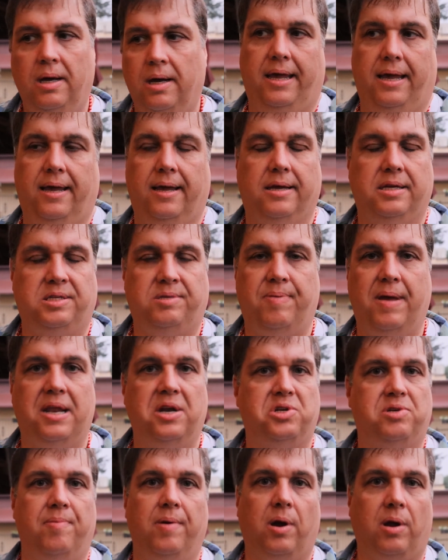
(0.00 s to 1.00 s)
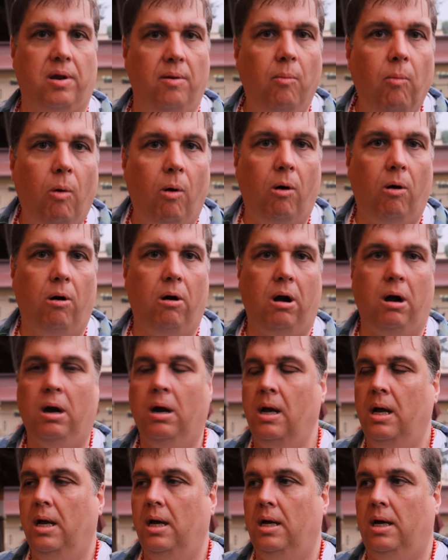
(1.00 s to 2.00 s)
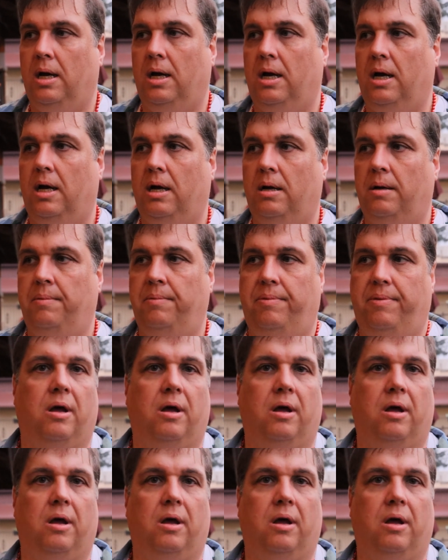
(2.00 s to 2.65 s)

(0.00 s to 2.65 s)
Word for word: the uh, Spanish-American War, uh,